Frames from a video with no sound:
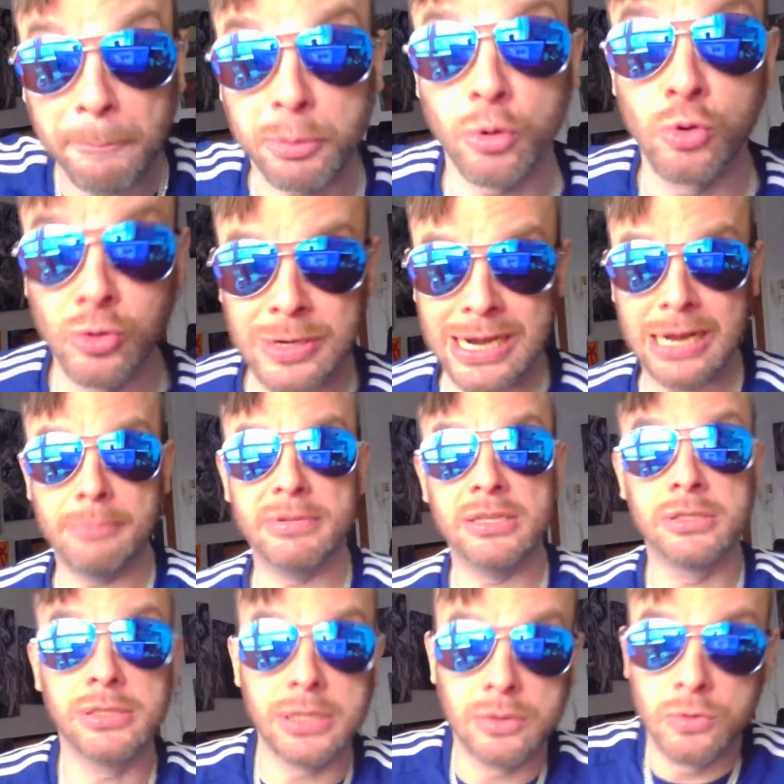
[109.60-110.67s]

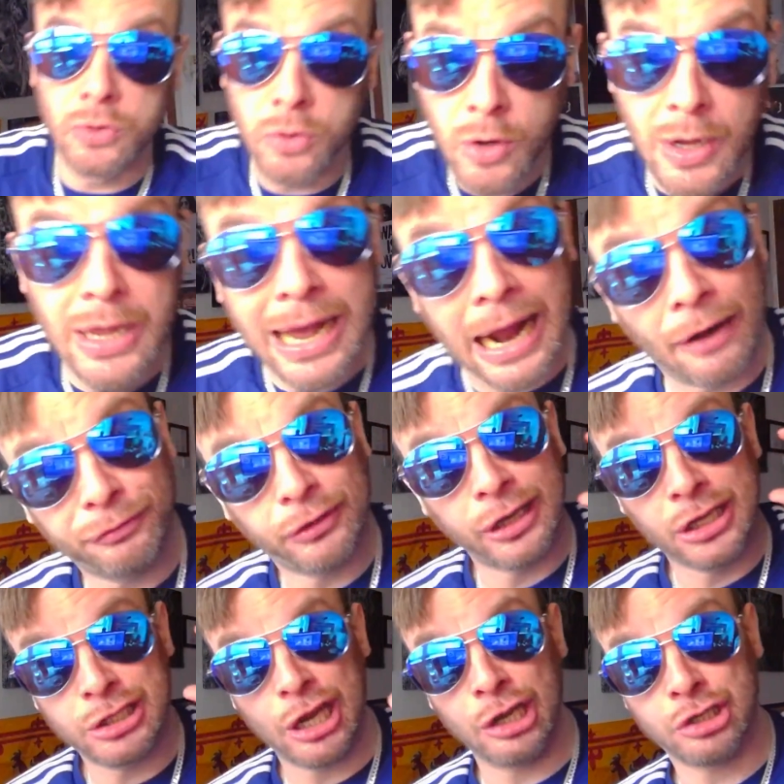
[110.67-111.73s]
programming, you know. After he
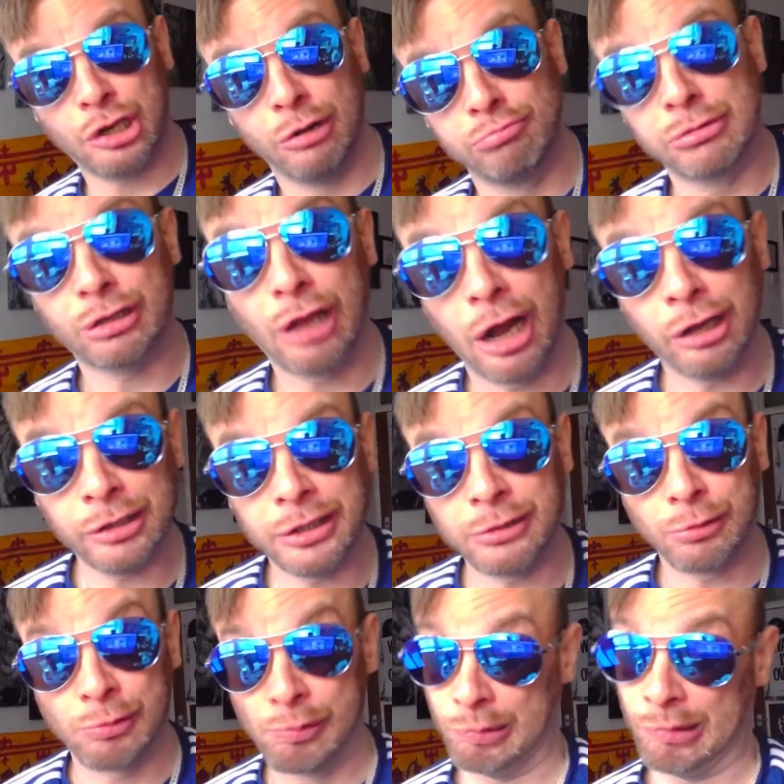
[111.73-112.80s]
says something retarded, they'll
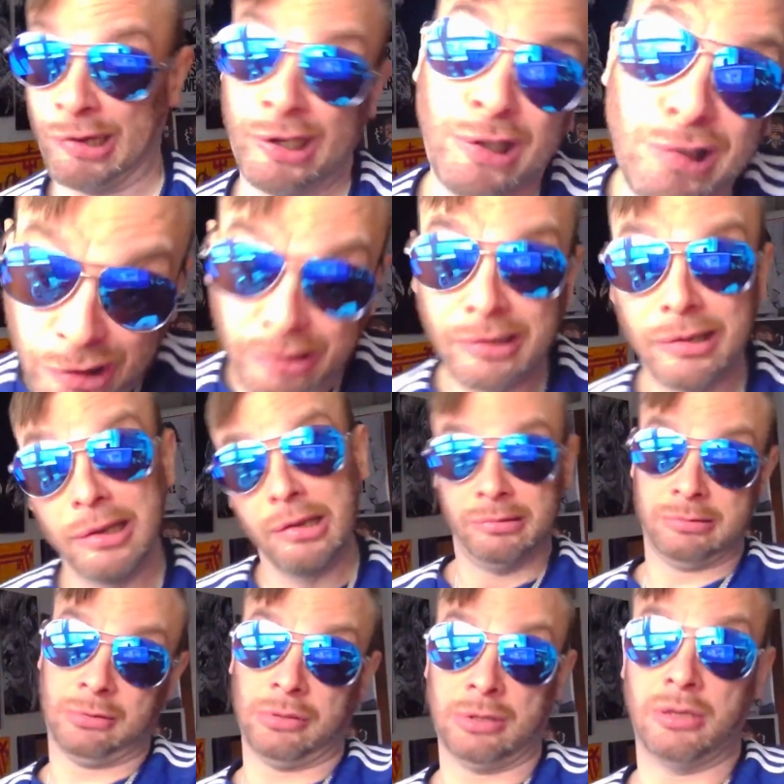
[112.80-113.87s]
go, right?
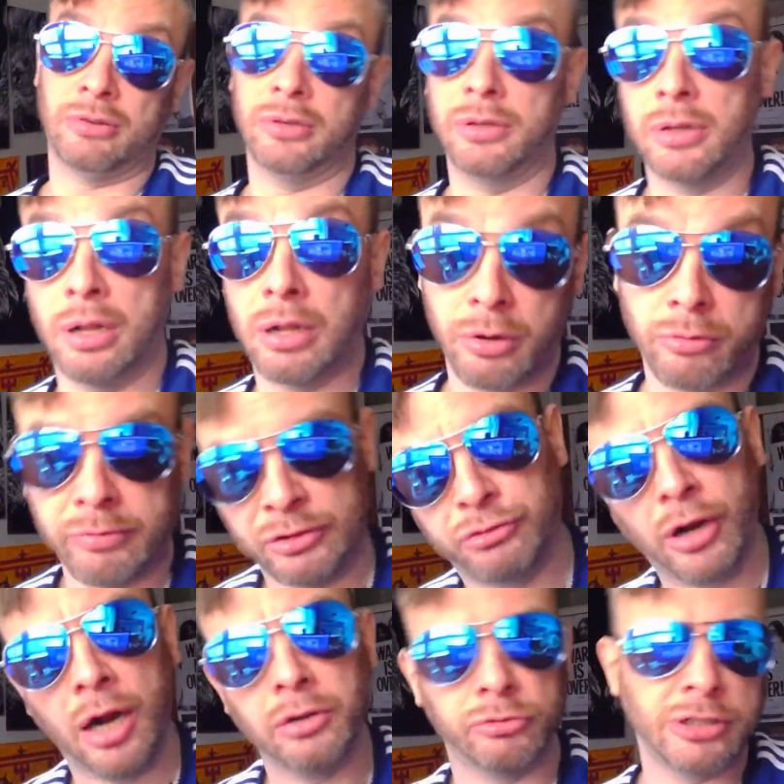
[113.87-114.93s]
And
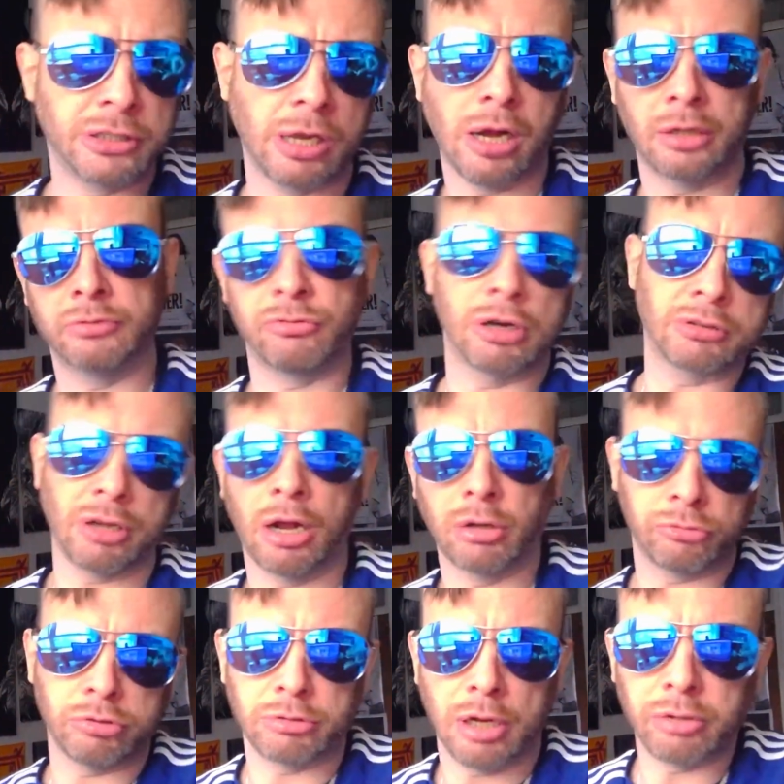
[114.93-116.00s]
retard,
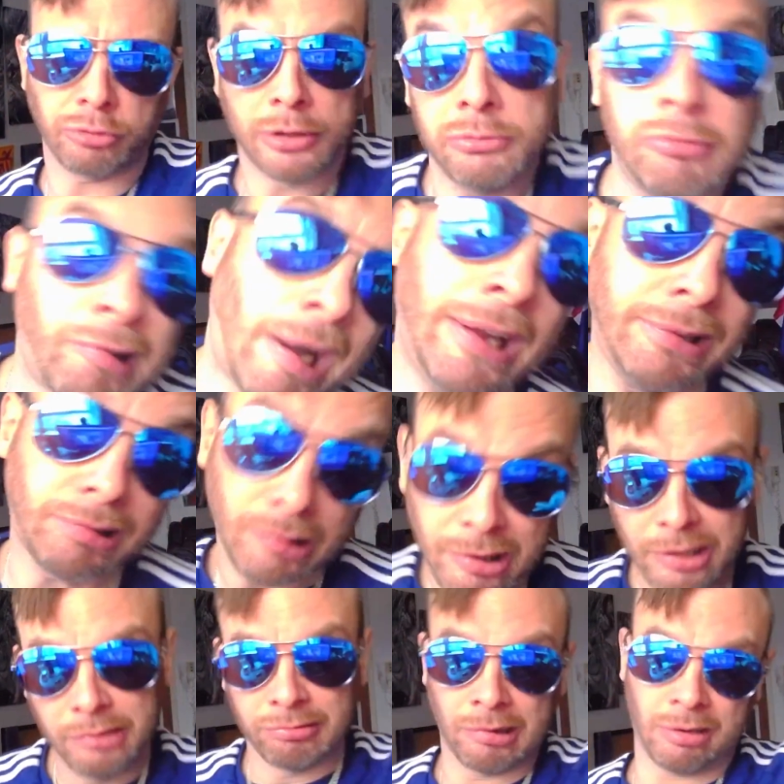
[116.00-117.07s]
right?
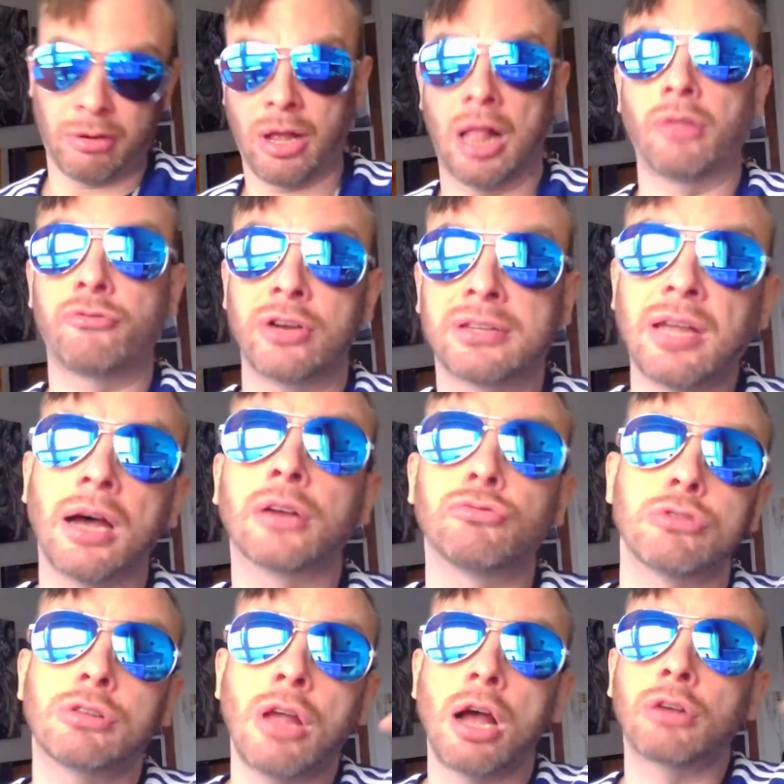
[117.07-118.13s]

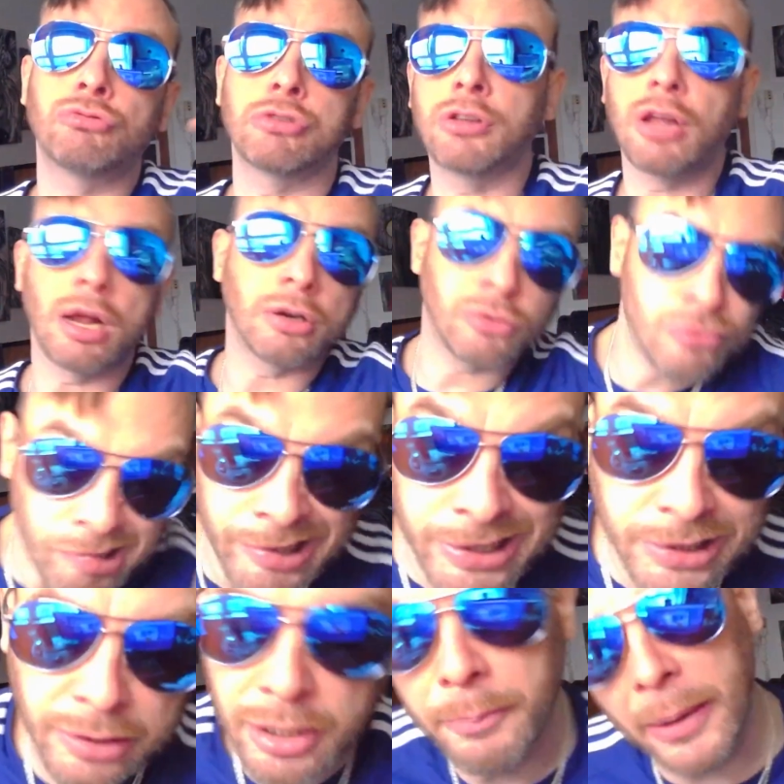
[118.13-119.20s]
Retard,
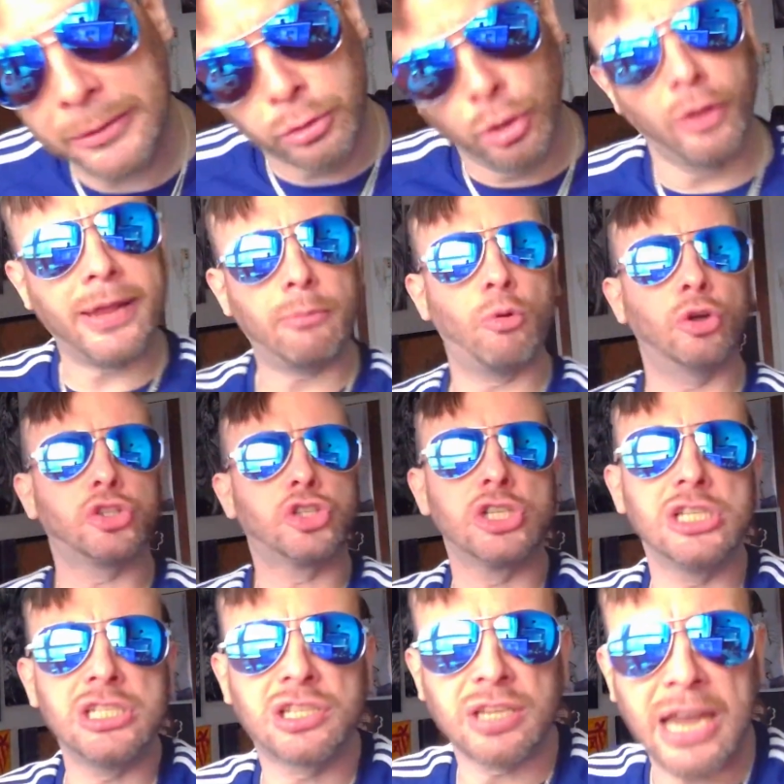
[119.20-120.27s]
right? But I do like watching
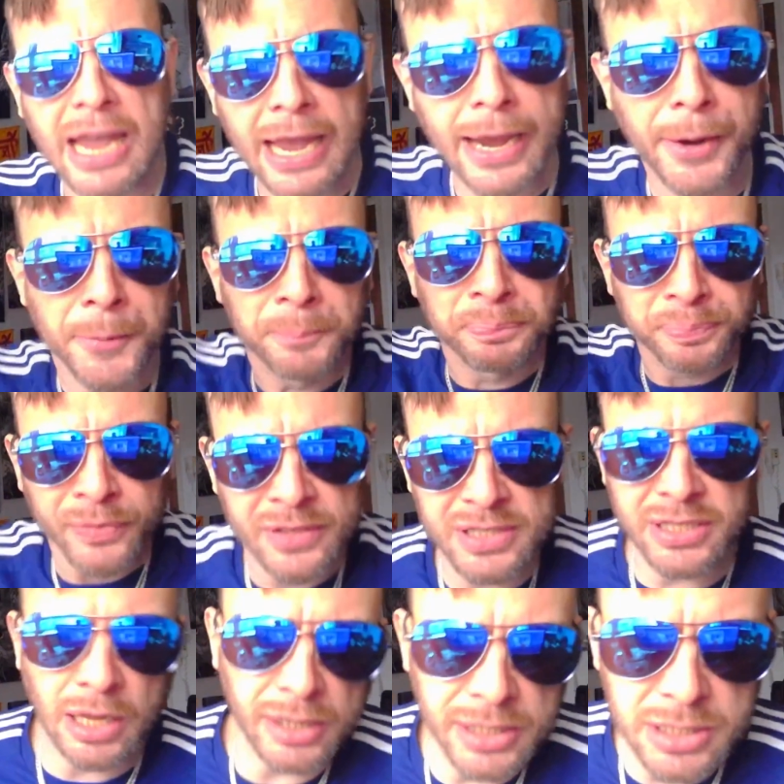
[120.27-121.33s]
these,
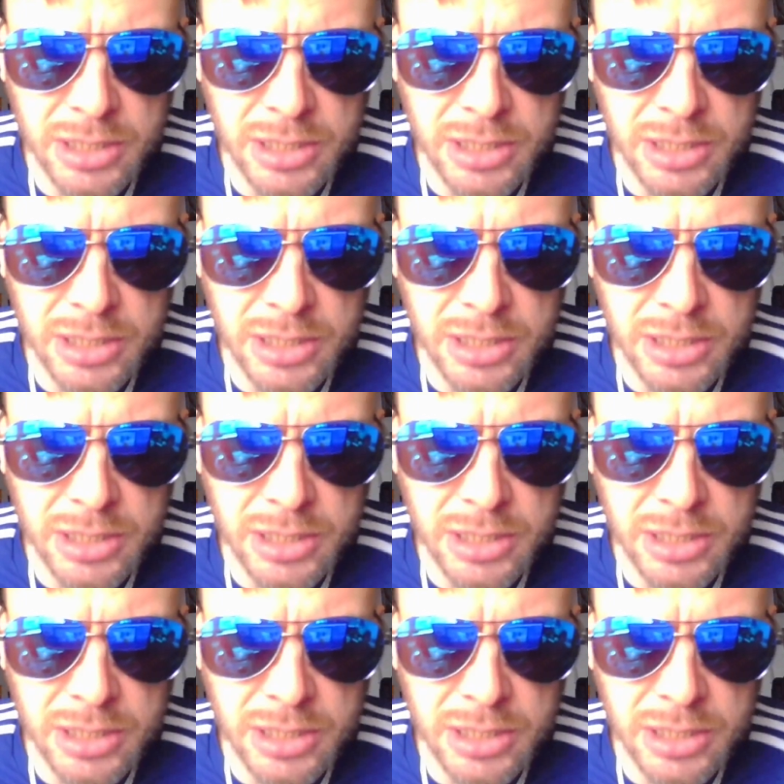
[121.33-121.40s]
start these